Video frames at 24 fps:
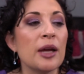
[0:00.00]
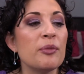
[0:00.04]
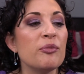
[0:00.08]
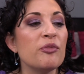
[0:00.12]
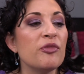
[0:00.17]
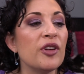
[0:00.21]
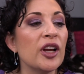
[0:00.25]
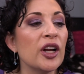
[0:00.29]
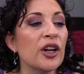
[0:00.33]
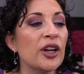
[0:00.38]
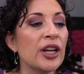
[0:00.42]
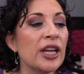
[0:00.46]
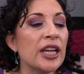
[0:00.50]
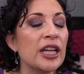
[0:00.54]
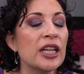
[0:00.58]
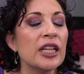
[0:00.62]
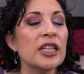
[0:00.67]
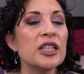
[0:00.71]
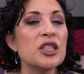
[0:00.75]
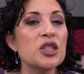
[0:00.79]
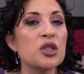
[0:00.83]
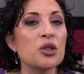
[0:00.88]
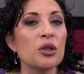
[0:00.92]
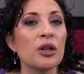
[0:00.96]
I'm very,
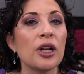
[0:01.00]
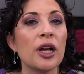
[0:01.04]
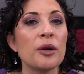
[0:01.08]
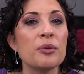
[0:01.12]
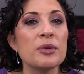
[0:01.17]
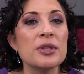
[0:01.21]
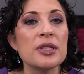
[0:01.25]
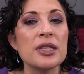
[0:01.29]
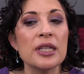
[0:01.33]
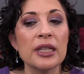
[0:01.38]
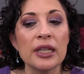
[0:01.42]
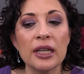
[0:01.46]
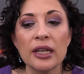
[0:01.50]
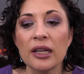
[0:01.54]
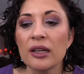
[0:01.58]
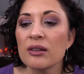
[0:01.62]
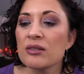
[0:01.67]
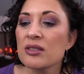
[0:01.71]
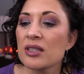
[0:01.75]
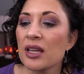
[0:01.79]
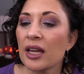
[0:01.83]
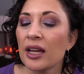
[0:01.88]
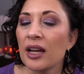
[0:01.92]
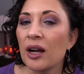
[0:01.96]
intri- I was thinking, I
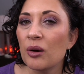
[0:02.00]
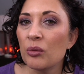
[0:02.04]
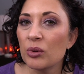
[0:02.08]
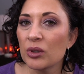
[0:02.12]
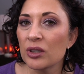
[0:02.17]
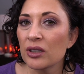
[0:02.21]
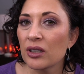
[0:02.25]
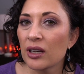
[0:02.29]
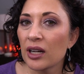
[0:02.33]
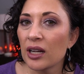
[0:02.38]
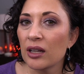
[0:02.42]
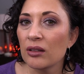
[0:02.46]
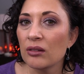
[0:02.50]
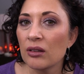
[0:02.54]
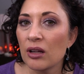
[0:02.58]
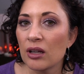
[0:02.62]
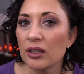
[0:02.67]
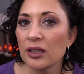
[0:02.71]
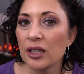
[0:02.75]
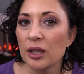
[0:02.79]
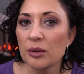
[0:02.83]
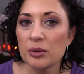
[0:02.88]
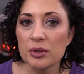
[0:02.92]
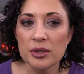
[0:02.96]
was like, I wonder how
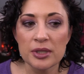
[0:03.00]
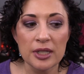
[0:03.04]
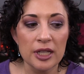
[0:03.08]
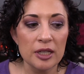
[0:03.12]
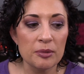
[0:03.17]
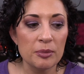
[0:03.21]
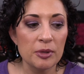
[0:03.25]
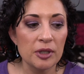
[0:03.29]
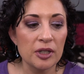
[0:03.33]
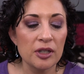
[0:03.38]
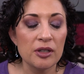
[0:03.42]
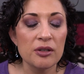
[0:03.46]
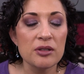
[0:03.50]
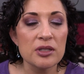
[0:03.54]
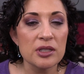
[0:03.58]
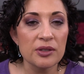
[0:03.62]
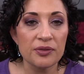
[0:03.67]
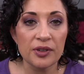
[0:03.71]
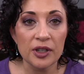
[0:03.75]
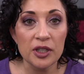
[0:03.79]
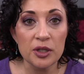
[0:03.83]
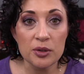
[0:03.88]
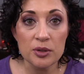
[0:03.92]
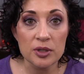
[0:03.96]
long that will take me to use
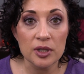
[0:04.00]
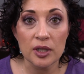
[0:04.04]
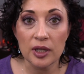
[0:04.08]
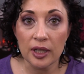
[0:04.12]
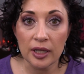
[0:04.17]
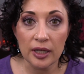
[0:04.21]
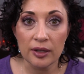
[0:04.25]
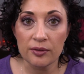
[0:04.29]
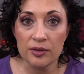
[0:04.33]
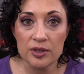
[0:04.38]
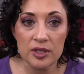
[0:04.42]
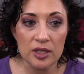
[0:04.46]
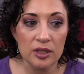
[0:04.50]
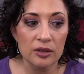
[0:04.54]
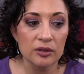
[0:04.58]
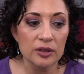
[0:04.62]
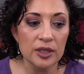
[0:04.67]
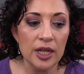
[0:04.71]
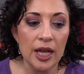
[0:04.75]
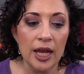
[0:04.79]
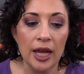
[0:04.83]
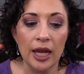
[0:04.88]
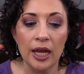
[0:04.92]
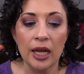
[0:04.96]
if I use it like every single
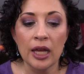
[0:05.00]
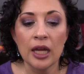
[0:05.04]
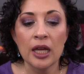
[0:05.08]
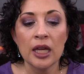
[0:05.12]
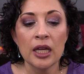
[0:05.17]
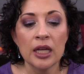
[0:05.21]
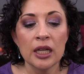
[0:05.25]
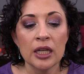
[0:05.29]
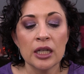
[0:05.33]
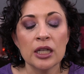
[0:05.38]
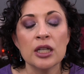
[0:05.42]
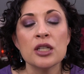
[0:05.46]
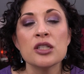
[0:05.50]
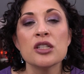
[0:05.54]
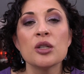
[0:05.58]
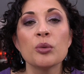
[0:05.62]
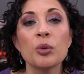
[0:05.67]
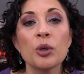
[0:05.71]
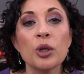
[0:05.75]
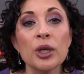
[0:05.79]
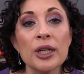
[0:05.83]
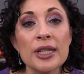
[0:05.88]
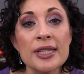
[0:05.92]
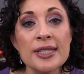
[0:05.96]
day. So
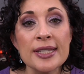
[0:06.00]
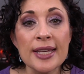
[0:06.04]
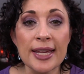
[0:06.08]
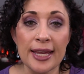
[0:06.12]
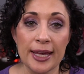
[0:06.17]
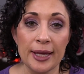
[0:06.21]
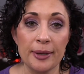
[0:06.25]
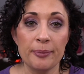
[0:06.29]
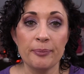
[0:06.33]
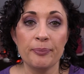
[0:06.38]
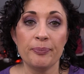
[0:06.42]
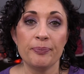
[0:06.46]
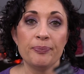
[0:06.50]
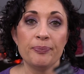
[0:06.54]
we're going to see.